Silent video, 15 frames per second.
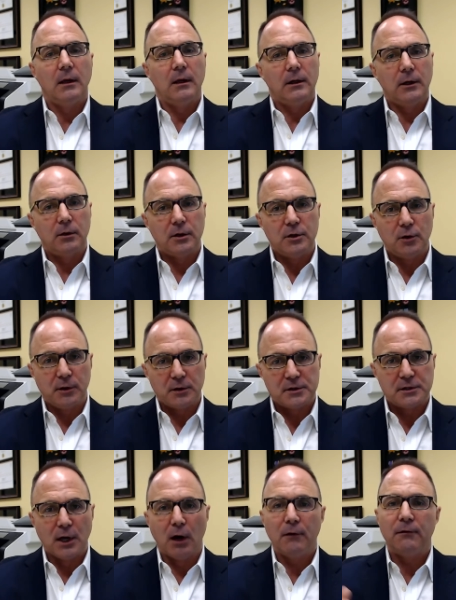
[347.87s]
You can do it
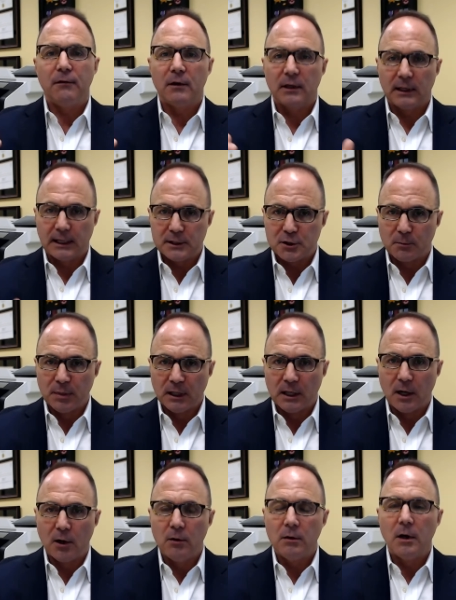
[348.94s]
yourself, links are
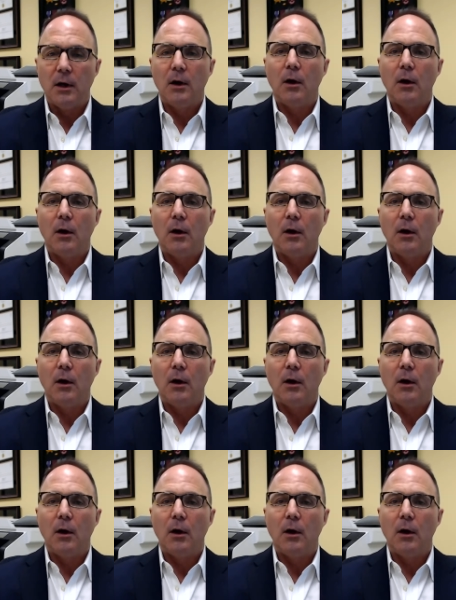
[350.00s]
below,